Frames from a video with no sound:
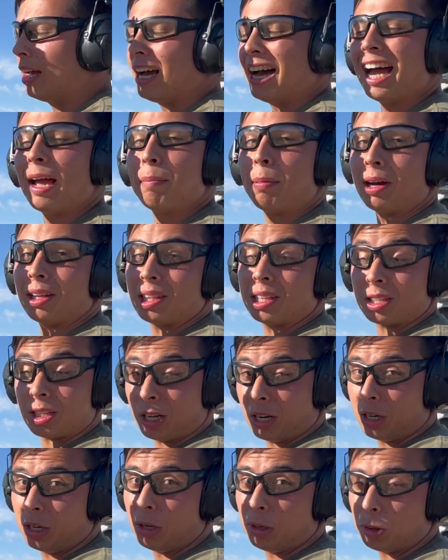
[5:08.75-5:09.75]
I bought this
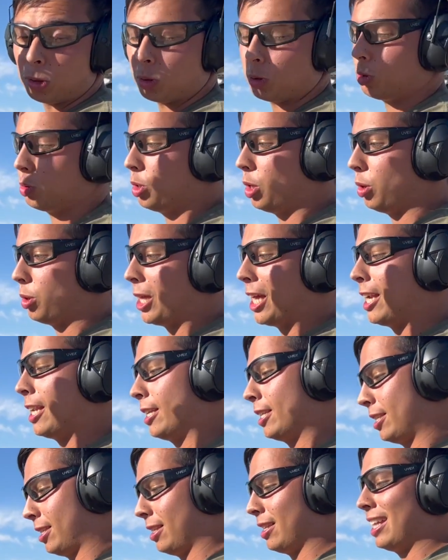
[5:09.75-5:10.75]
gun used, so that
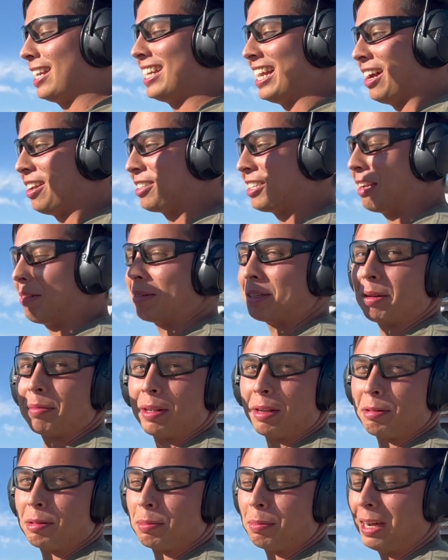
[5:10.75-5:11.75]
is the downside with
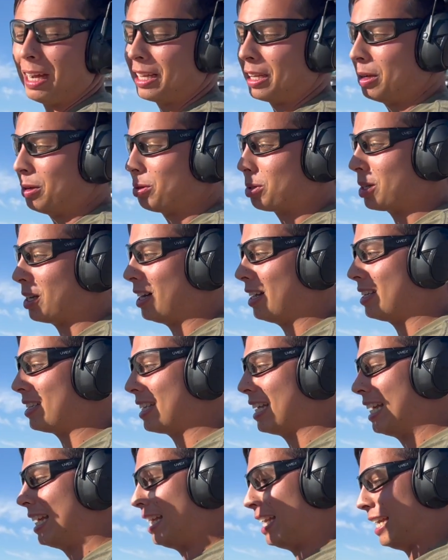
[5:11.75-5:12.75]
sometimes buying used guns,
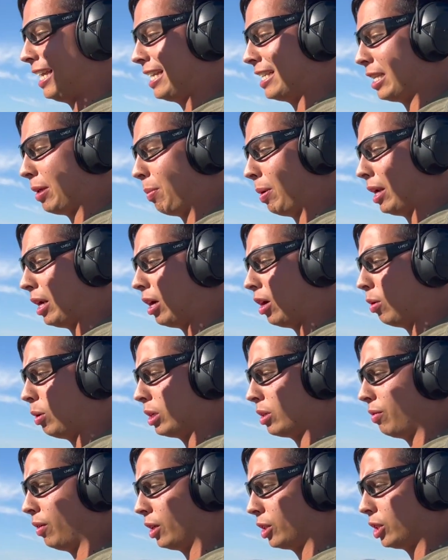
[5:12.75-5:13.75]
is they may not
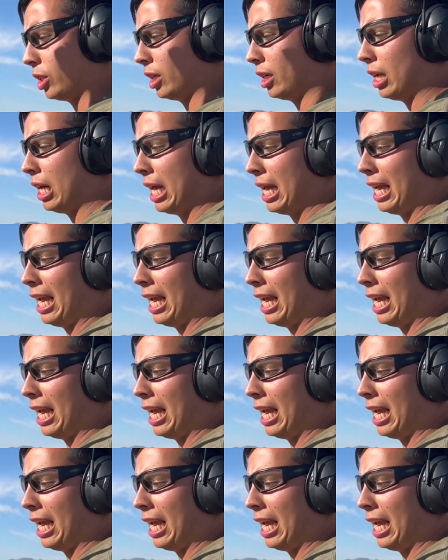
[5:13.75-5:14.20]
always function.